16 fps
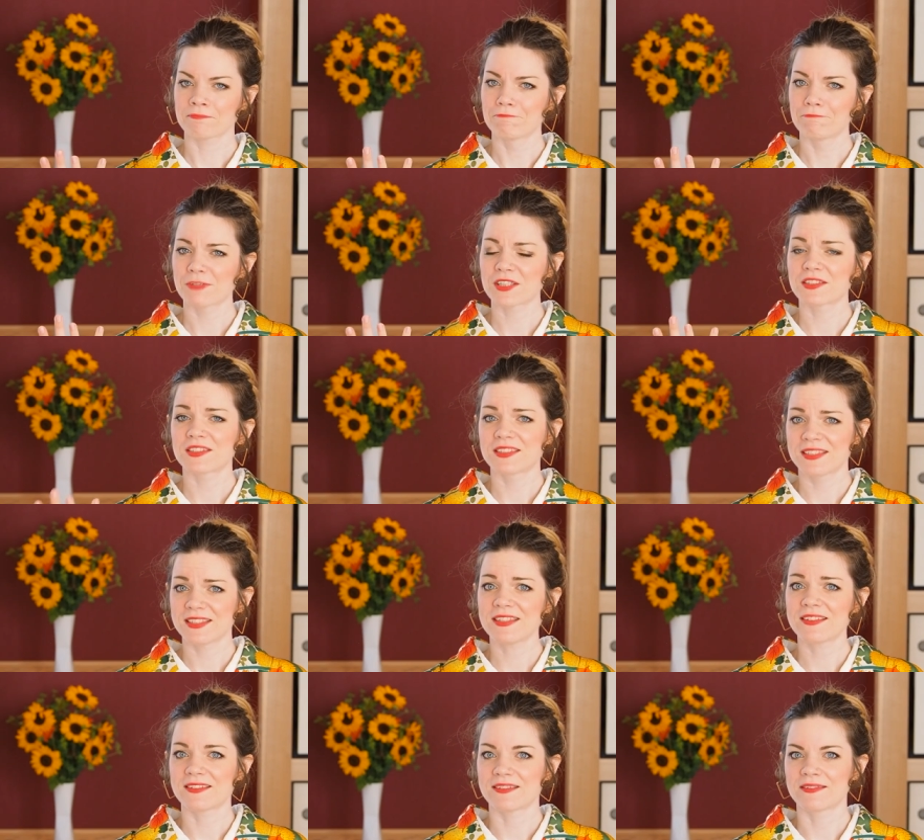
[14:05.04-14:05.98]
but
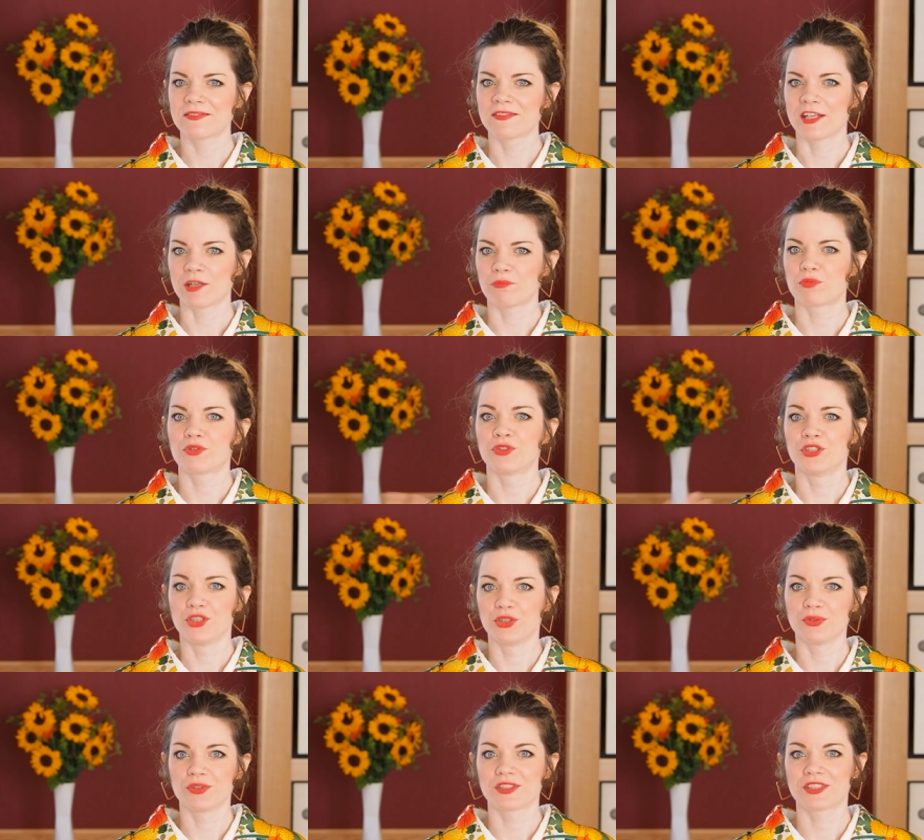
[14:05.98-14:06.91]
still they
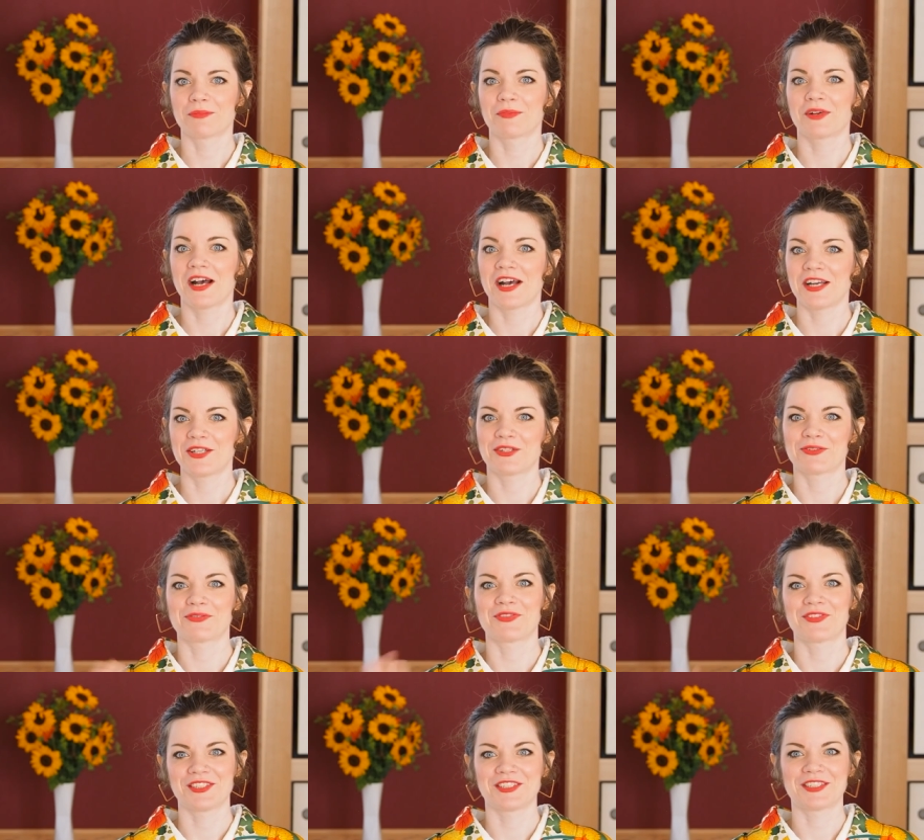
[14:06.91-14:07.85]
produce some kind
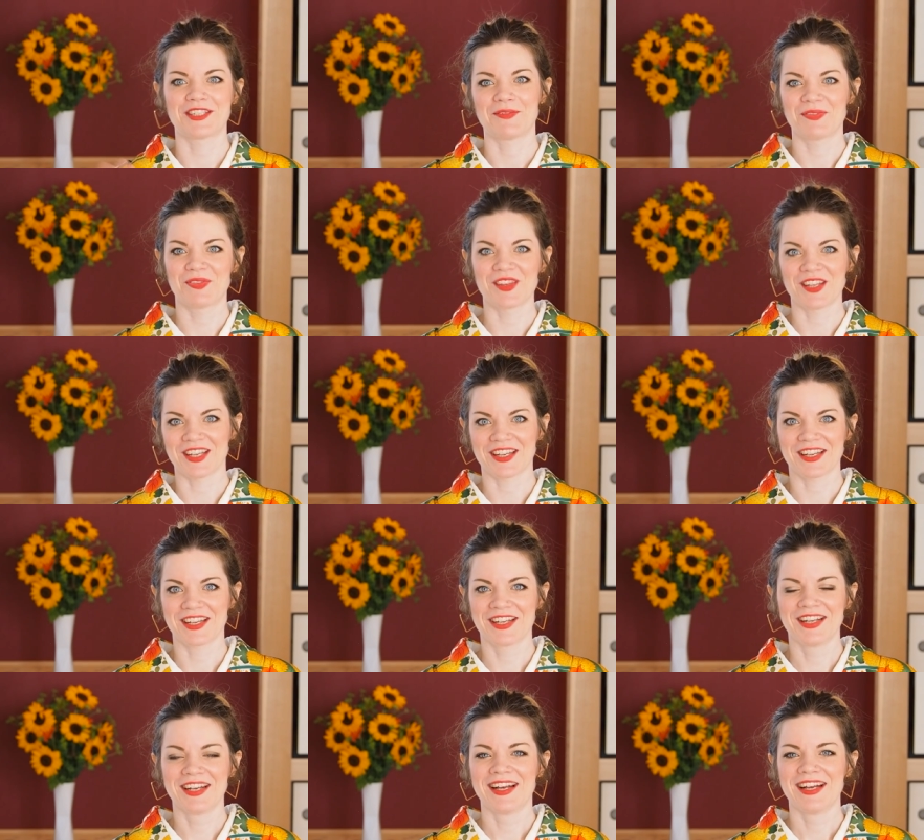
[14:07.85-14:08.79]
of the same thing.